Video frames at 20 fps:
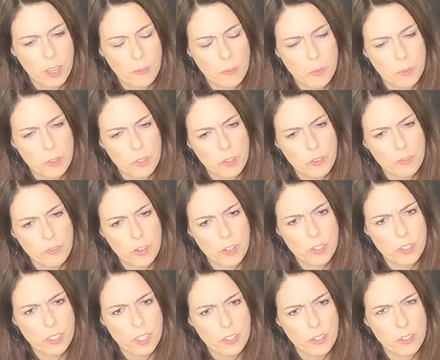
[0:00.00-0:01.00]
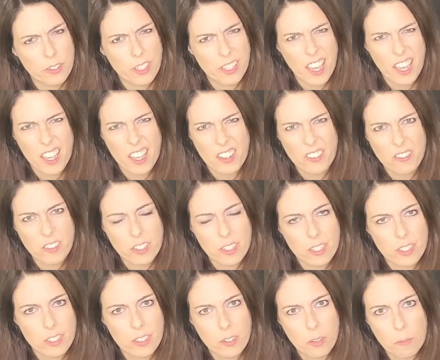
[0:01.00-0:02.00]
I mean, when you first entered the cave,
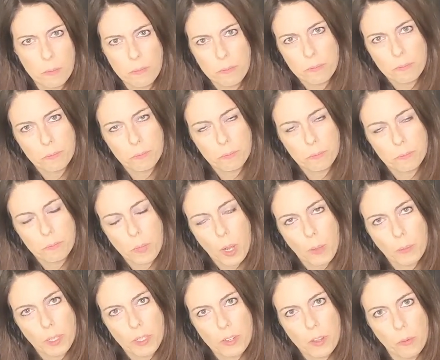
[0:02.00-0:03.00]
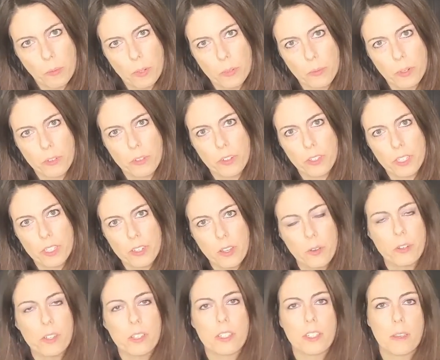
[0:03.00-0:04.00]
it's still probably no one would really
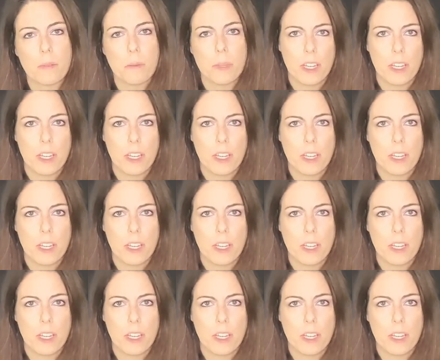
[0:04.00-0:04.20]
notice it.